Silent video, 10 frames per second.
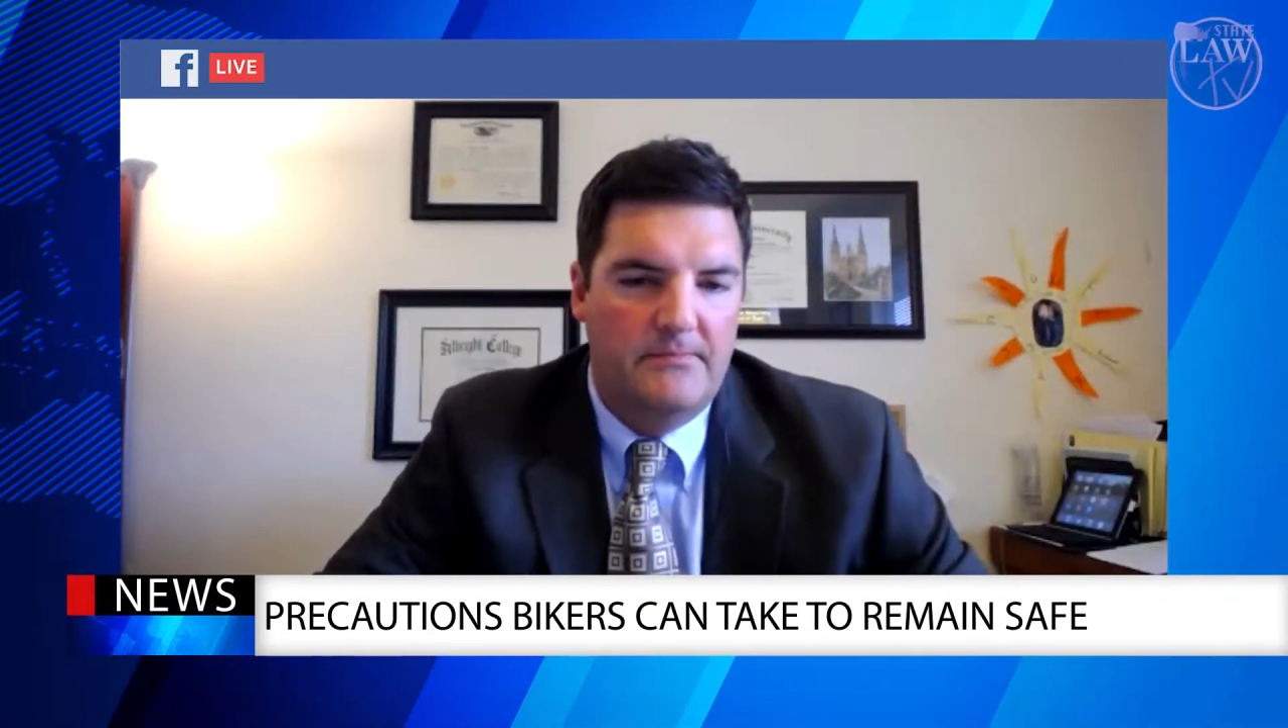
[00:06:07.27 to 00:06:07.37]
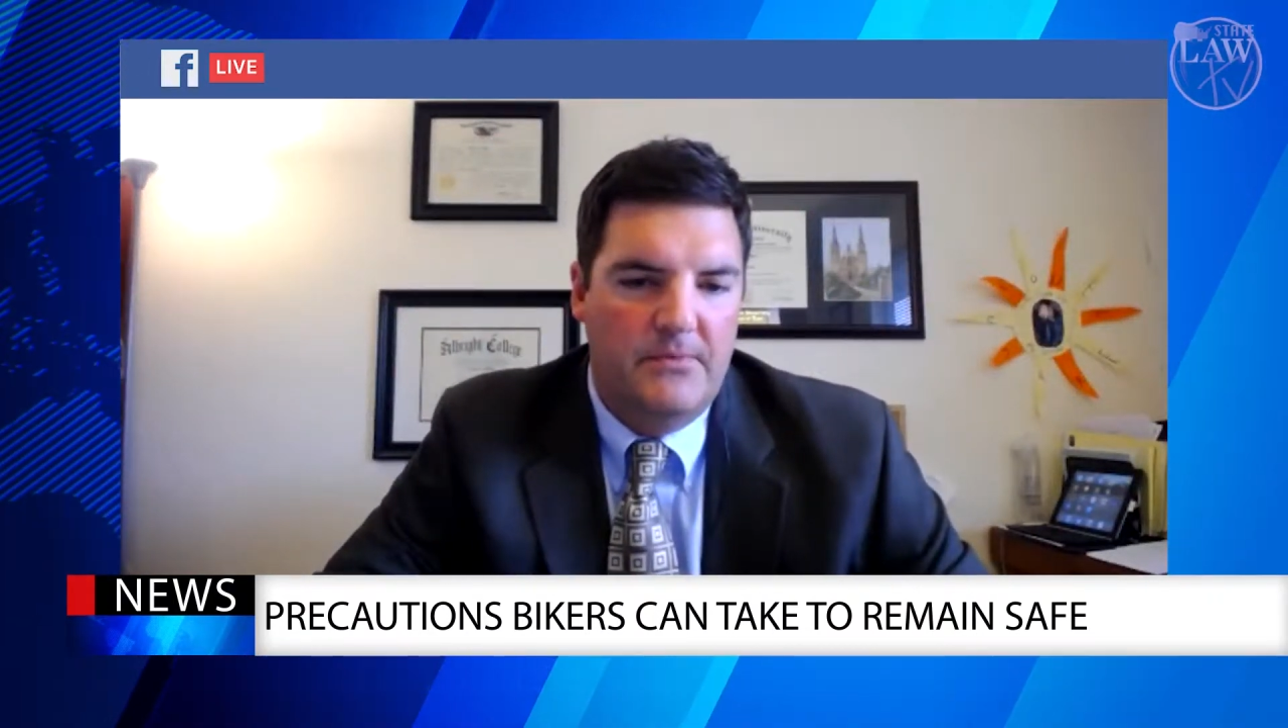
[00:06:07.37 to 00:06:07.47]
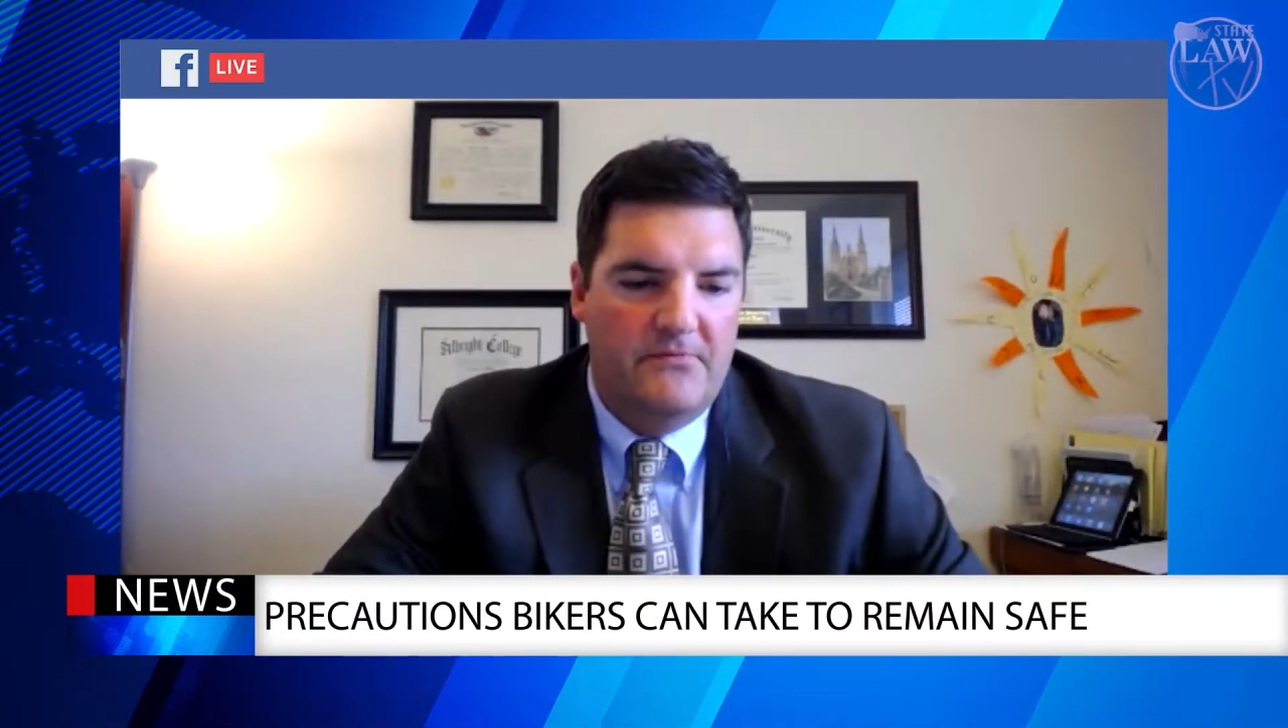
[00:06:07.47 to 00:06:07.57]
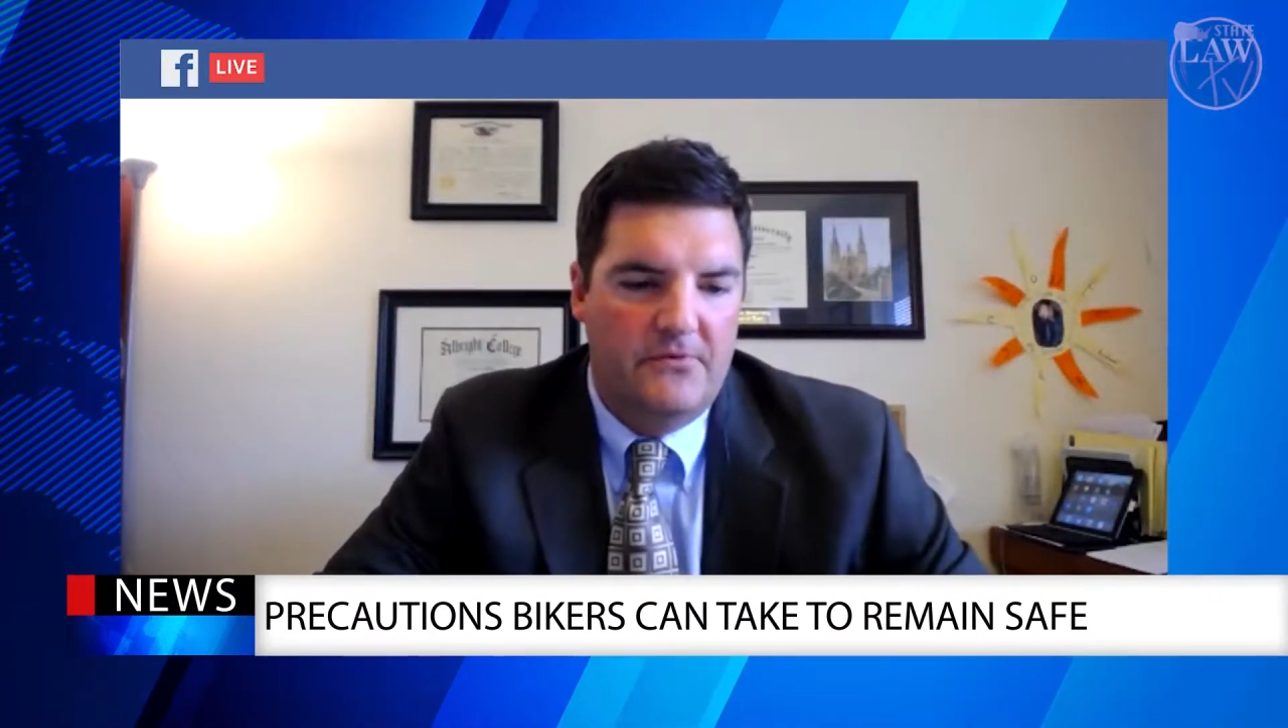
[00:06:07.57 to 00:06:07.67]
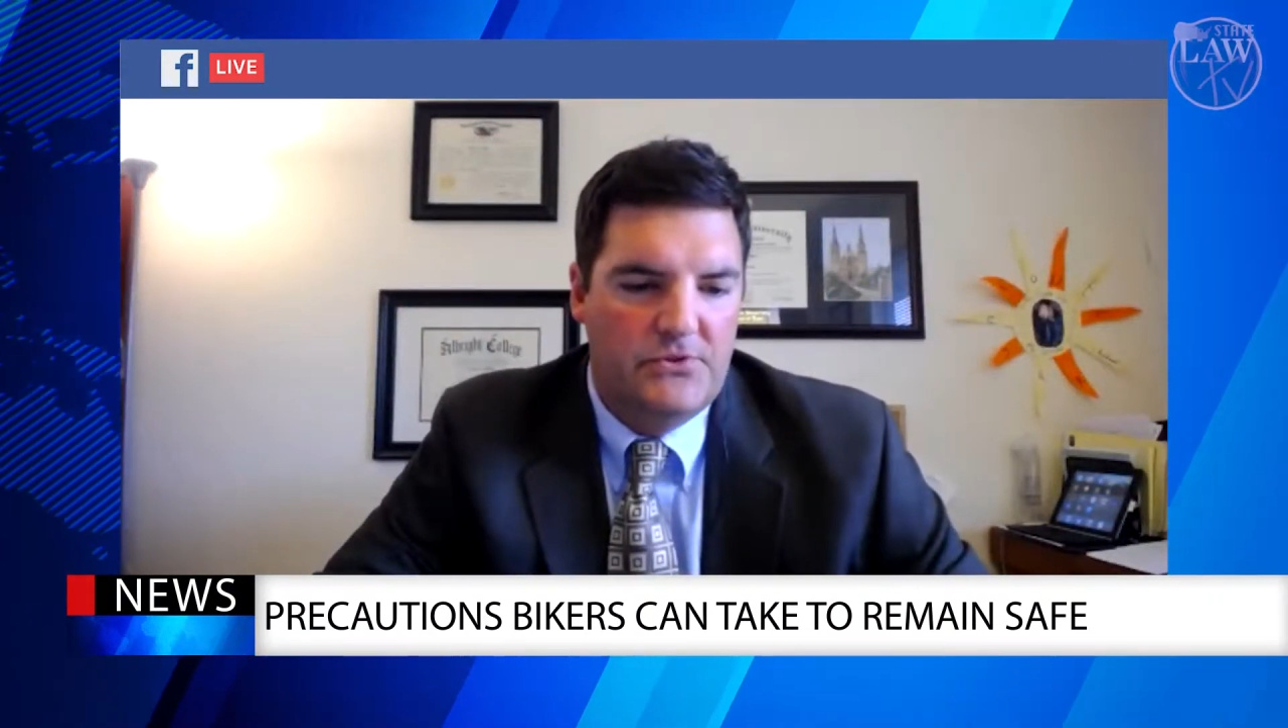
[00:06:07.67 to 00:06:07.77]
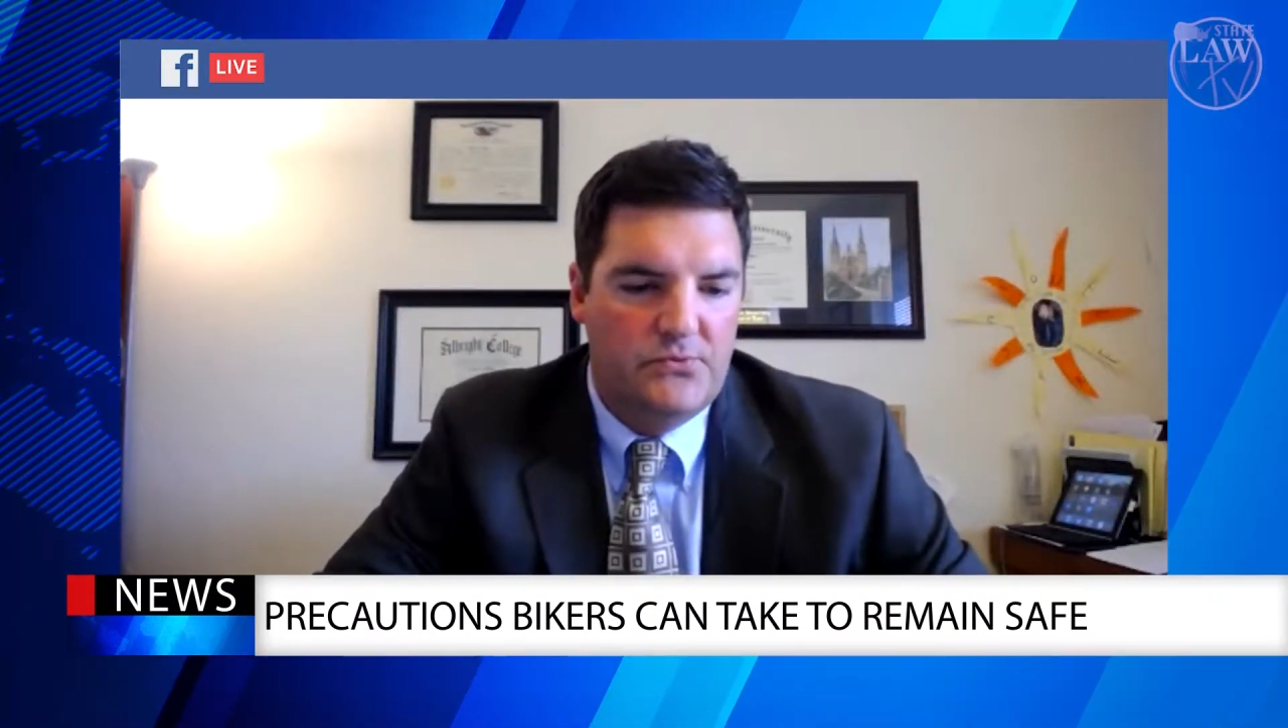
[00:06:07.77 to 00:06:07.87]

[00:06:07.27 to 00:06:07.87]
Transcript: The first